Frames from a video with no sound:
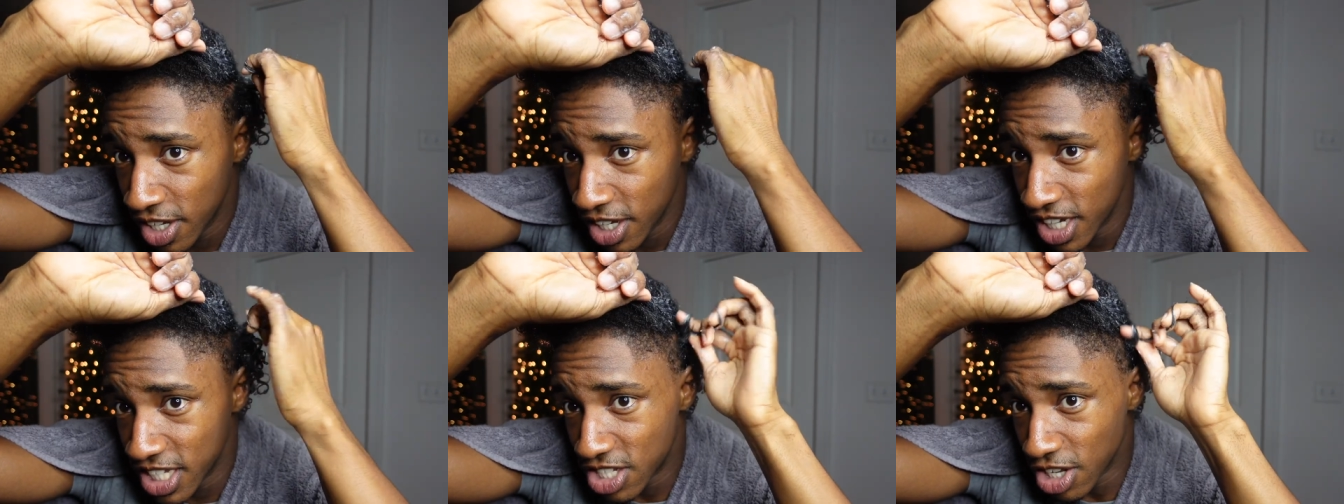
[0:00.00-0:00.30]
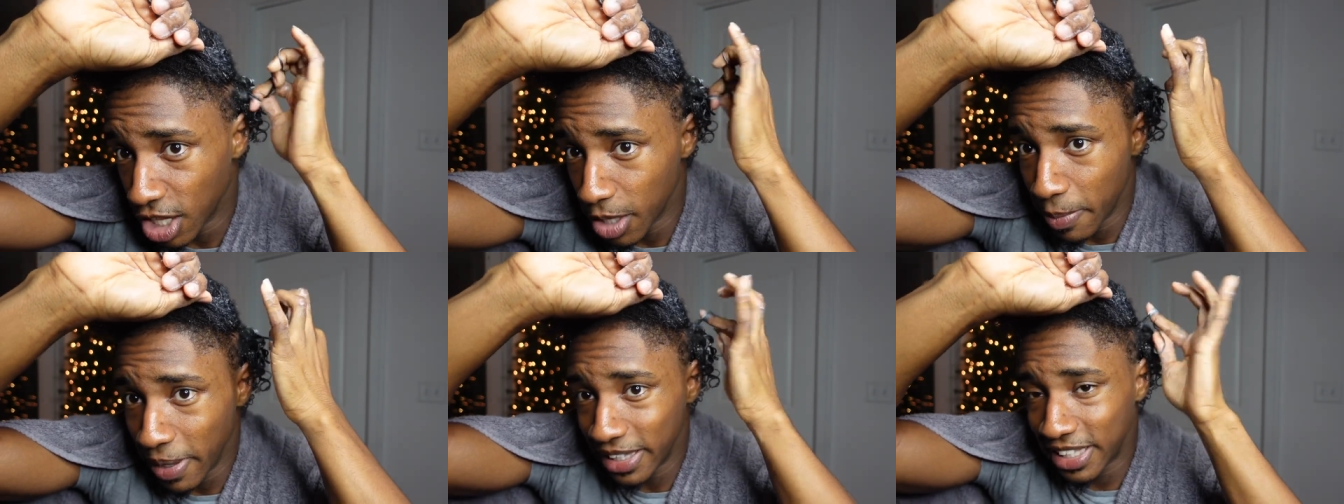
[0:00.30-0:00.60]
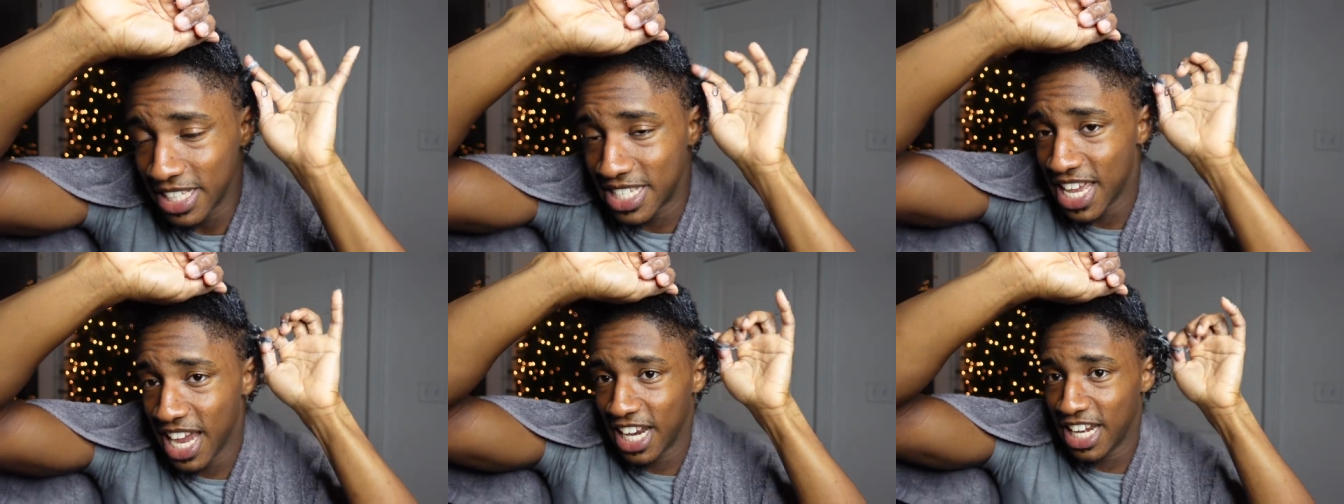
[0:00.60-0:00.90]
It's all
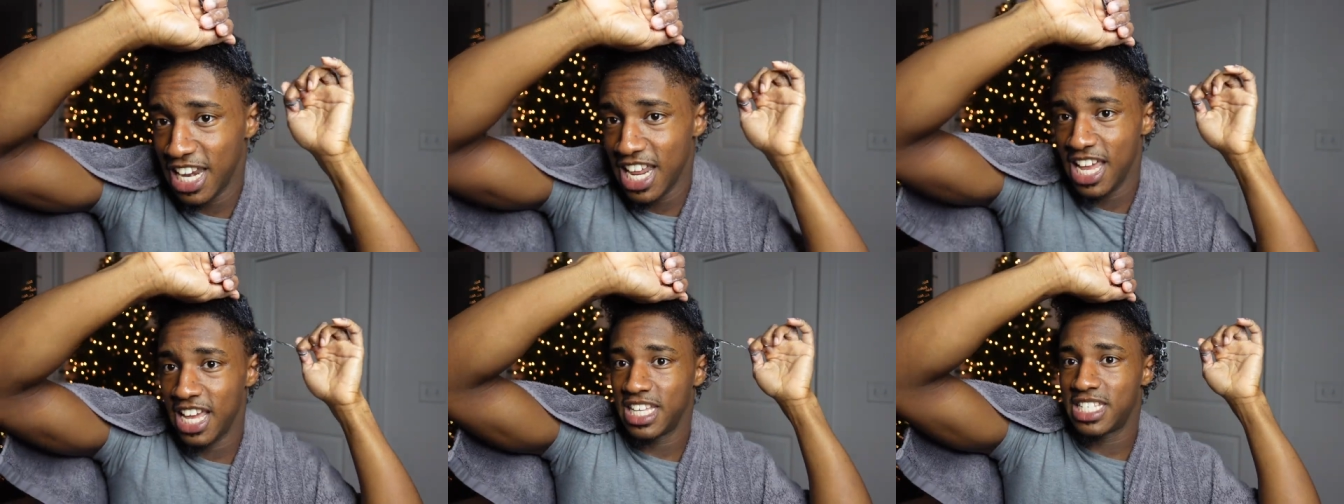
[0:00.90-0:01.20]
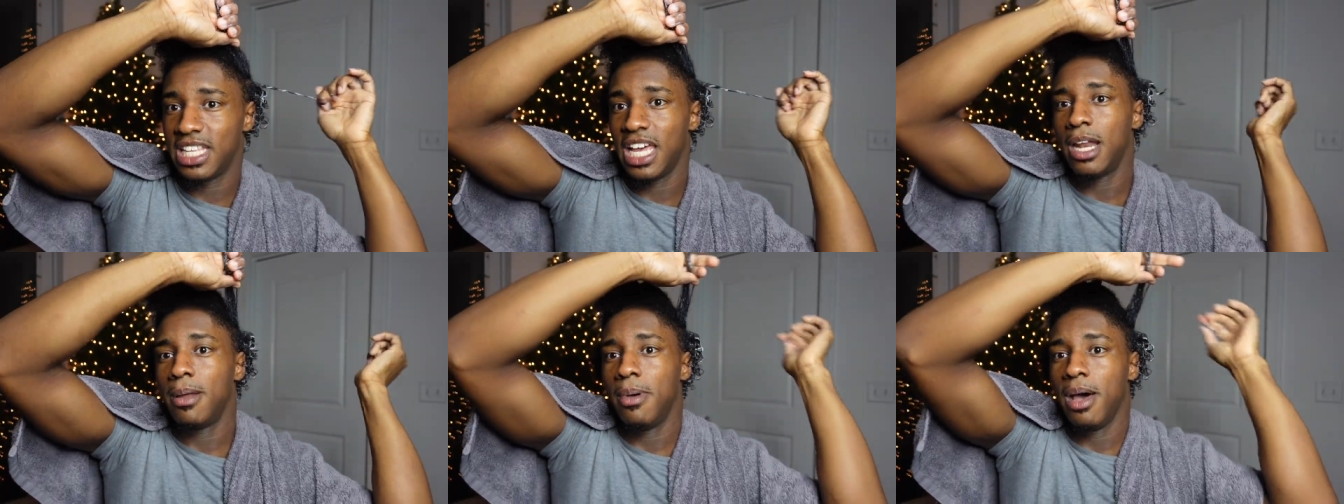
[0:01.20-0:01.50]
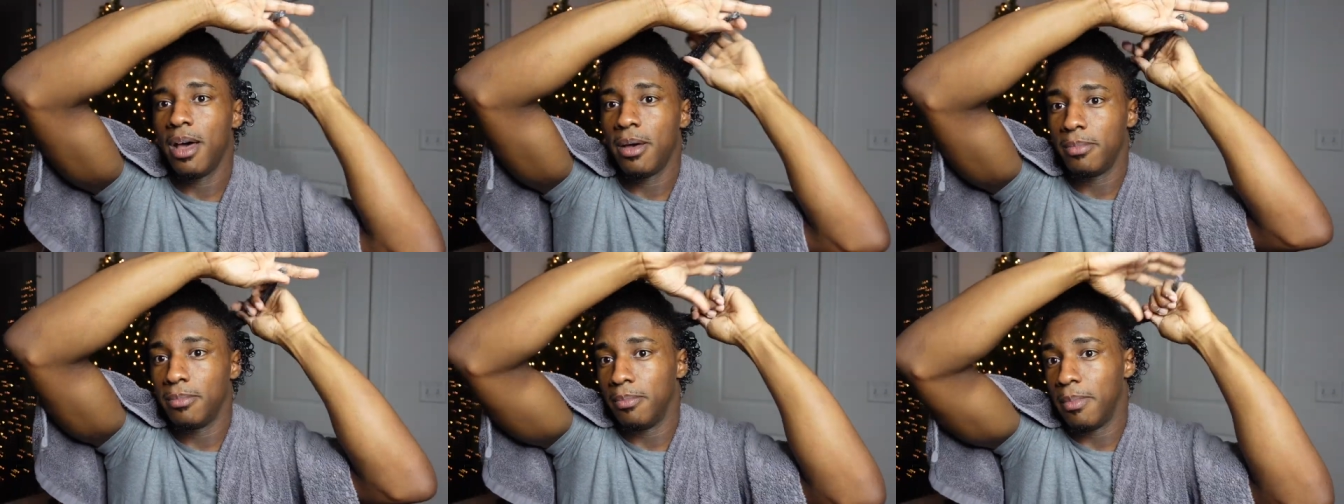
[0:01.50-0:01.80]
about the technique. It's not
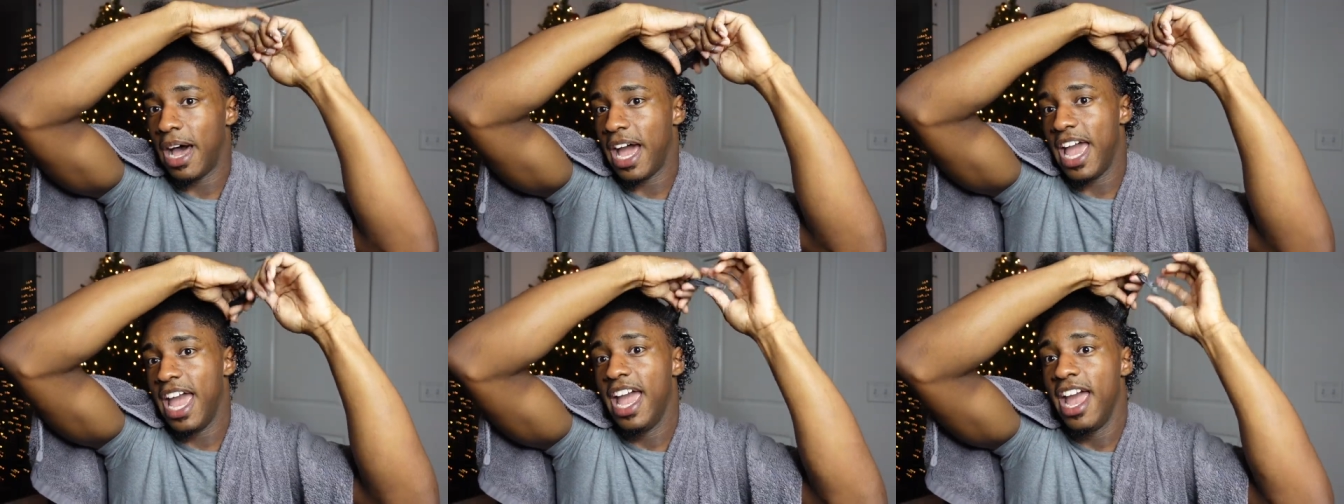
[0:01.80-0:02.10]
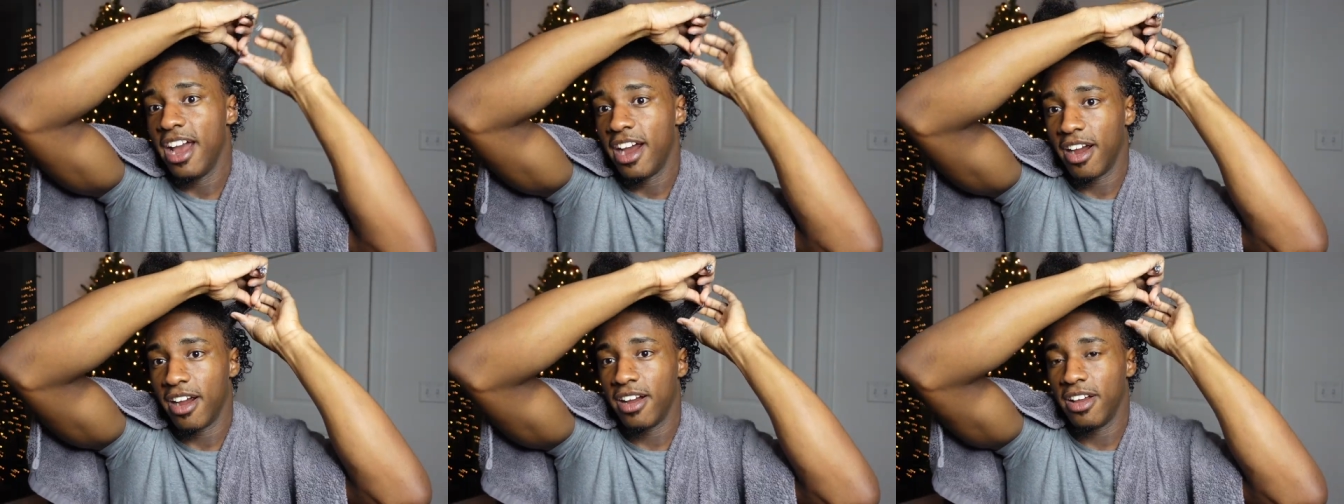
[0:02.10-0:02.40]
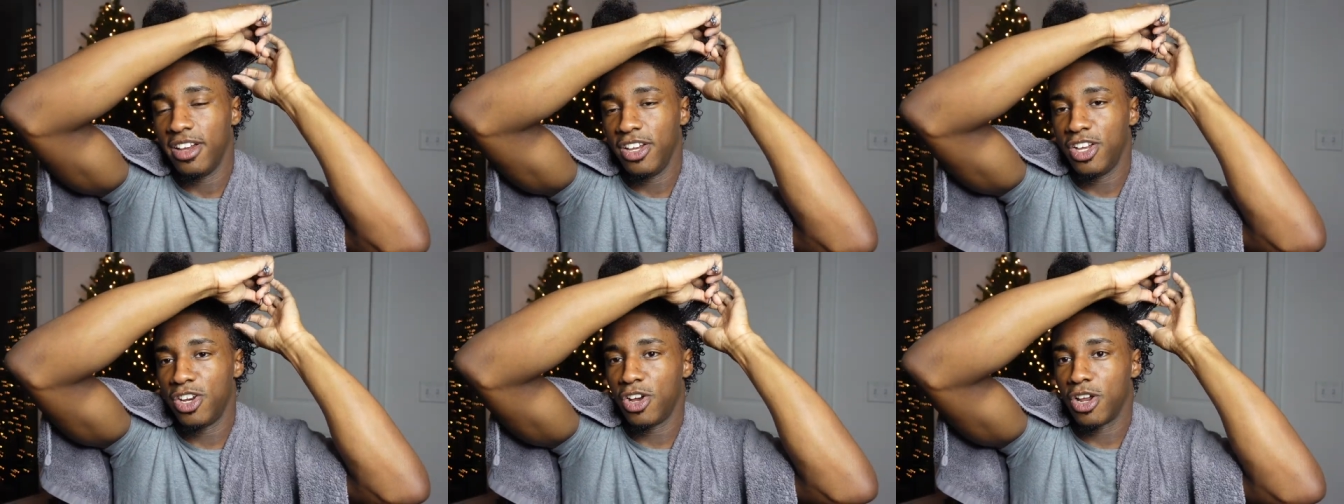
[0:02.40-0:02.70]
about my
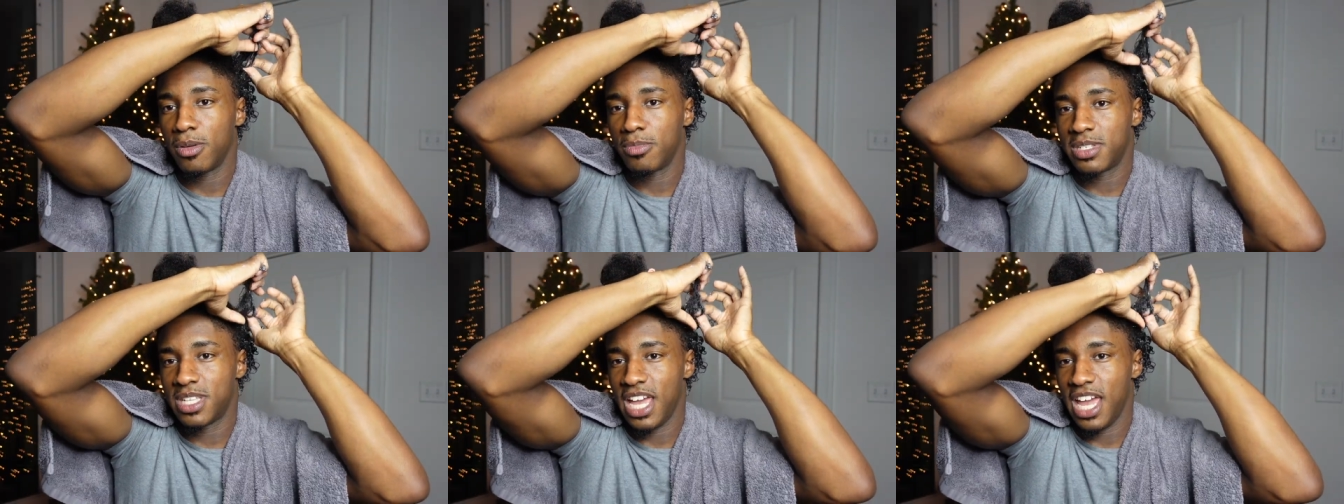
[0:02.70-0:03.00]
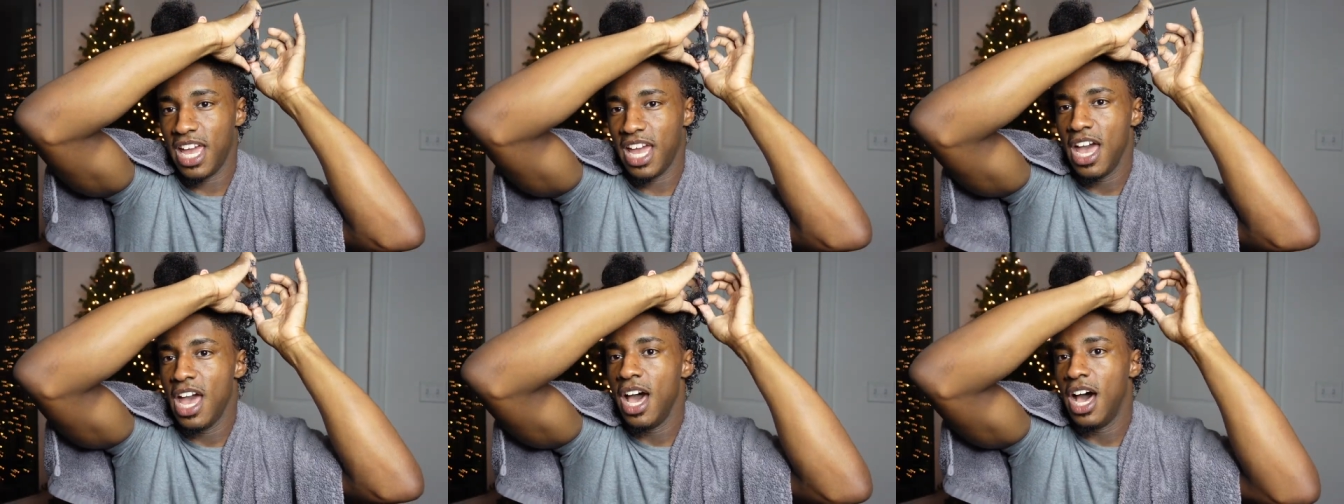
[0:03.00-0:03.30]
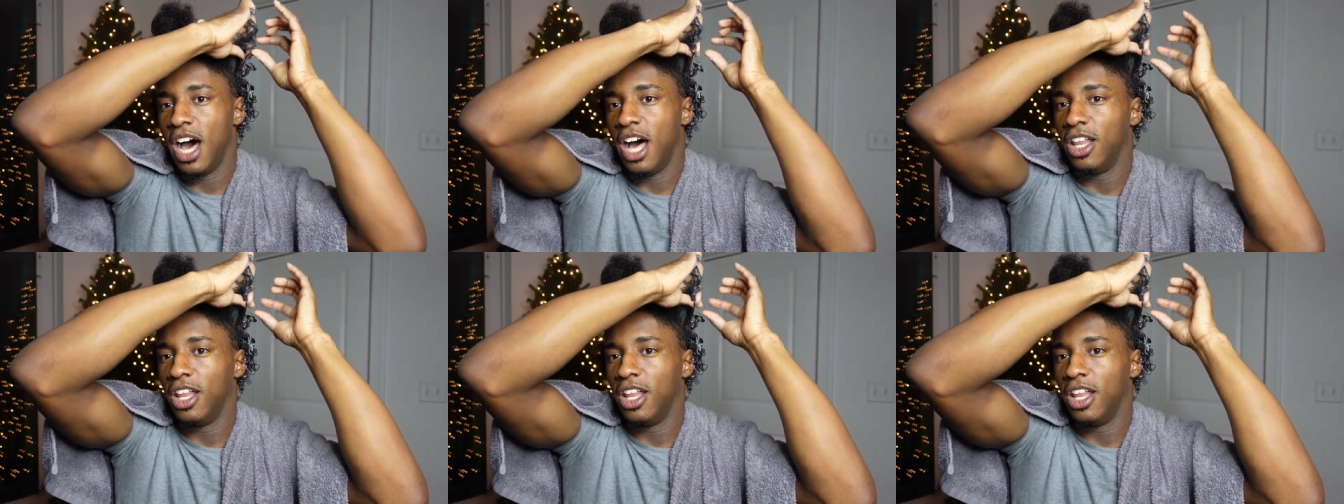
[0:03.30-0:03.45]
hair. You know what I'm saying?